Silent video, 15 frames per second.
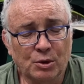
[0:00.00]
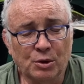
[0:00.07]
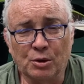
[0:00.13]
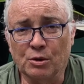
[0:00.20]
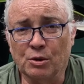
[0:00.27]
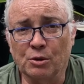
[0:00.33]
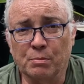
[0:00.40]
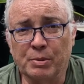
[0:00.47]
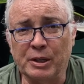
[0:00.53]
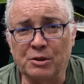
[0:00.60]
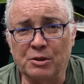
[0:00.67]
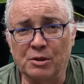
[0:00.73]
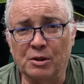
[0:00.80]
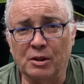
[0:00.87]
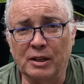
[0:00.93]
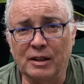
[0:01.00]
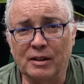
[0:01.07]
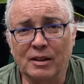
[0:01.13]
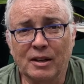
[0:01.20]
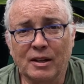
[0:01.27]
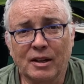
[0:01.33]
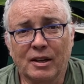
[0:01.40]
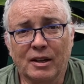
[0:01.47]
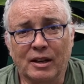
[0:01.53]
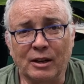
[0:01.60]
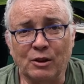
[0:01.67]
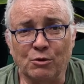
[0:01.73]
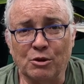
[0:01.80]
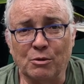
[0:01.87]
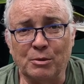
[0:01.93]
You can cook pizzas on it. It
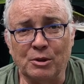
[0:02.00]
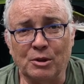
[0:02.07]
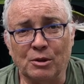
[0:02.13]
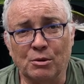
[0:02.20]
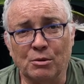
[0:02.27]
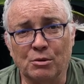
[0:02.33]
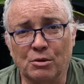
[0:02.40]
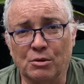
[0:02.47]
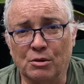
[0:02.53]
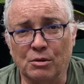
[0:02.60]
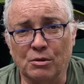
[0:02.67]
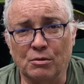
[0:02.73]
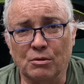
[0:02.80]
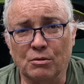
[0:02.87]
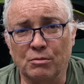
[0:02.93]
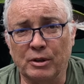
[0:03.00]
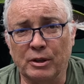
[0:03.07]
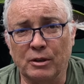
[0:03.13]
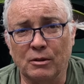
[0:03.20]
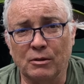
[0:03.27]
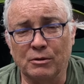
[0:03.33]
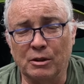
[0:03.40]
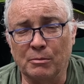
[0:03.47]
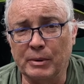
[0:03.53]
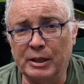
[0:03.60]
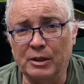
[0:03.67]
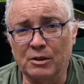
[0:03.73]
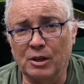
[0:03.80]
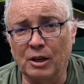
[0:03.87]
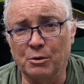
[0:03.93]
can also be used to grill. You can
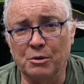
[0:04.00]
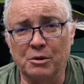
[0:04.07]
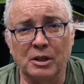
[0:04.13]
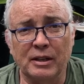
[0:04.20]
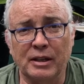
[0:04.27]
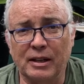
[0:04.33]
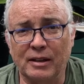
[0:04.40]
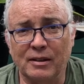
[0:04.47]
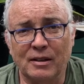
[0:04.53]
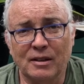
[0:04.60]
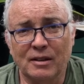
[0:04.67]
make toast in it.